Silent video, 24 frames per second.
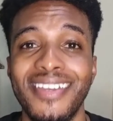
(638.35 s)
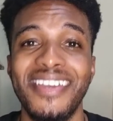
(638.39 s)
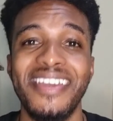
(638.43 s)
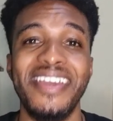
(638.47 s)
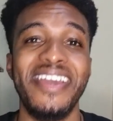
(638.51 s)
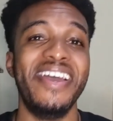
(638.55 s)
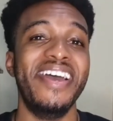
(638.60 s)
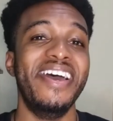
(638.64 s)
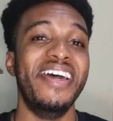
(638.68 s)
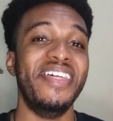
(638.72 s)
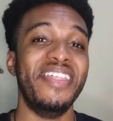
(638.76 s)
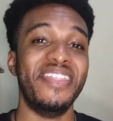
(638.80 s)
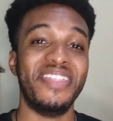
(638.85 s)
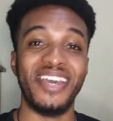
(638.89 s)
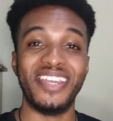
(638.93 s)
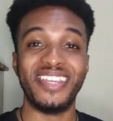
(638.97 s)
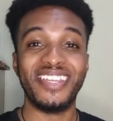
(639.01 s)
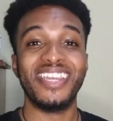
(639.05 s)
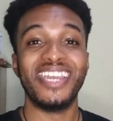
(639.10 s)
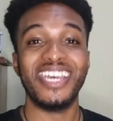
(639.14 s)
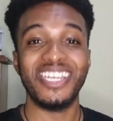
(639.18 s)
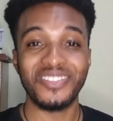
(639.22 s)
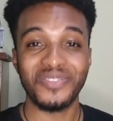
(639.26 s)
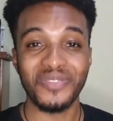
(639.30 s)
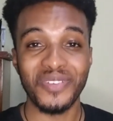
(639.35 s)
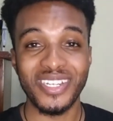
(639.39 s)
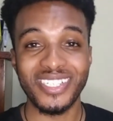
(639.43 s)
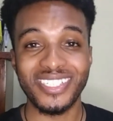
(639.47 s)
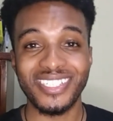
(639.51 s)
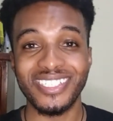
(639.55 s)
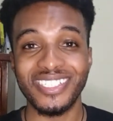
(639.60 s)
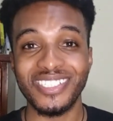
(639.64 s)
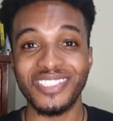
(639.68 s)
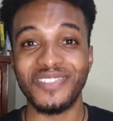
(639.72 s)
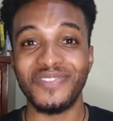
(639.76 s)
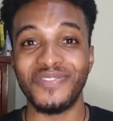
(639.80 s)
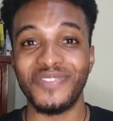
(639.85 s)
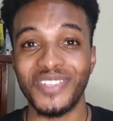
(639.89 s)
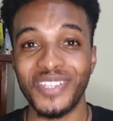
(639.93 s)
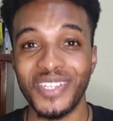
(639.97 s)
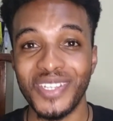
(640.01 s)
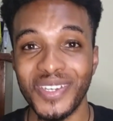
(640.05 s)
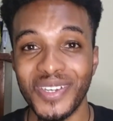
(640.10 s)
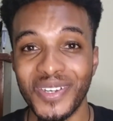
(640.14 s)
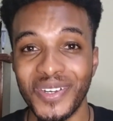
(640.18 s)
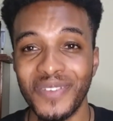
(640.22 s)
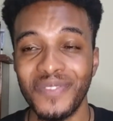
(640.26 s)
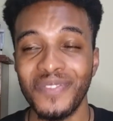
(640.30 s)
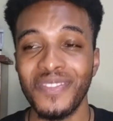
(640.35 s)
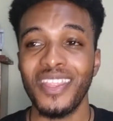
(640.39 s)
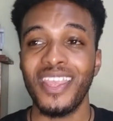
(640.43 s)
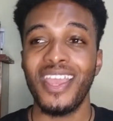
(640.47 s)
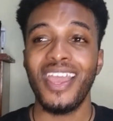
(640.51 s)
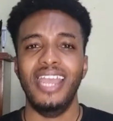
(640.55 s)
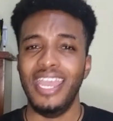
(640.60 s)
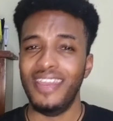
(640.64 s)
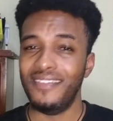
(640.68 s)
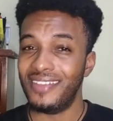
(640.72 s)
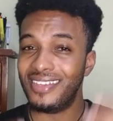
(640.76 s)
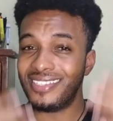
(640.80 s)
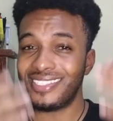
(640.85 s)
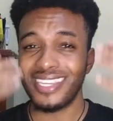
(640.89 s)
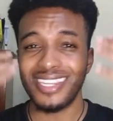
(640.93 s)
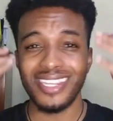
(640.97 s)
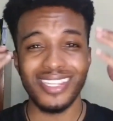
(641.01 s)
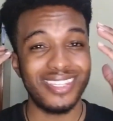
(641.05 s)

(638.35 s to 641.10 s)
Anyway, thank you guys for watching this video.